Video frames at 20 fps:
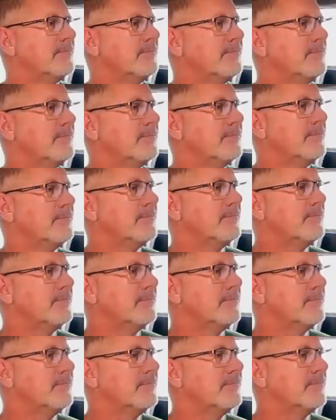
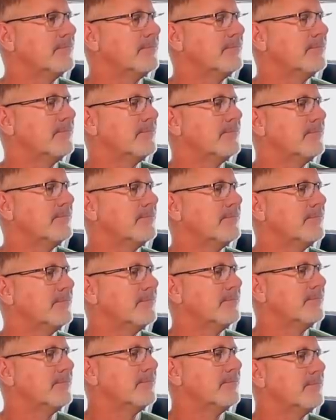
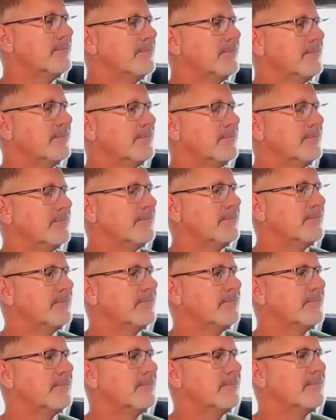
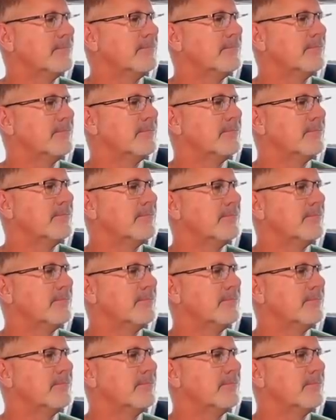(not speaking)